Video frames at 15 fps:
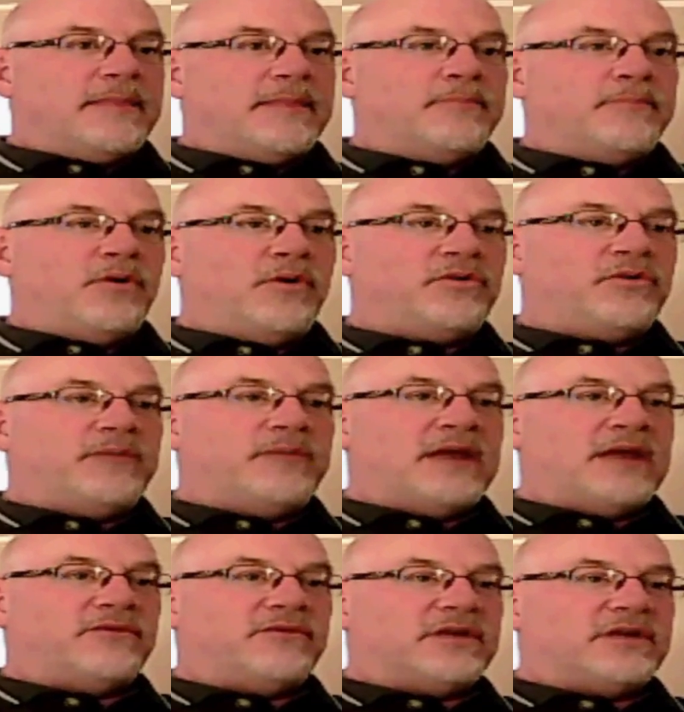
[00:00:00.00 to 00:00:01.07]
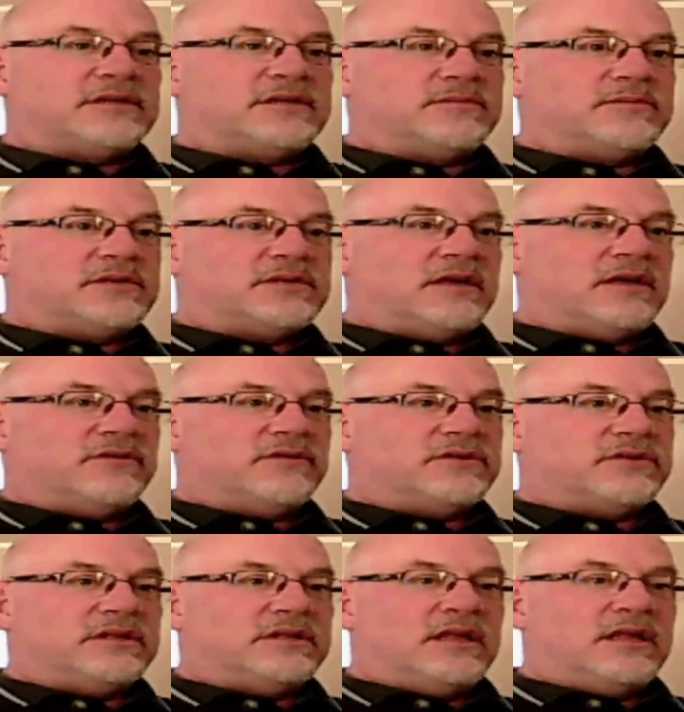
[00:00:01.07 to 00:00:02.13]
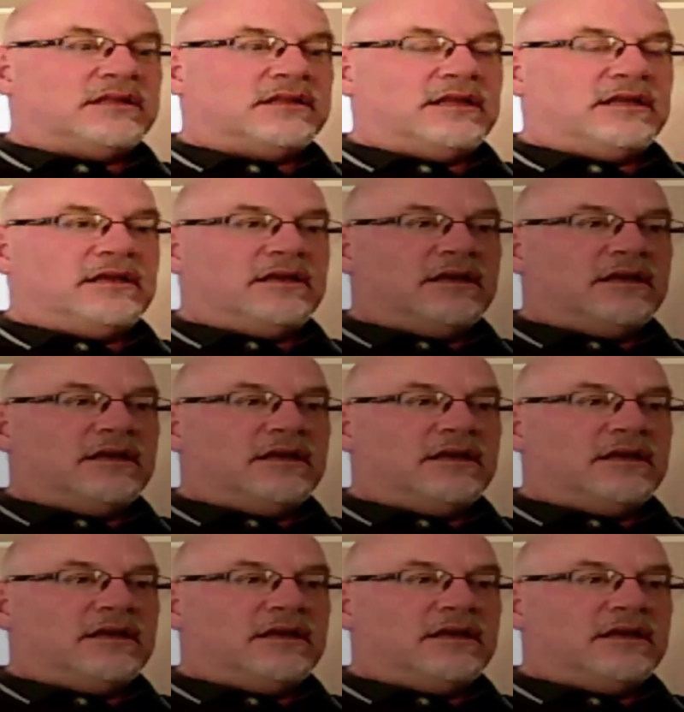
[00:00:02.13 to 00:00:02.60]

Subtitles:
Both manifest themselves in that the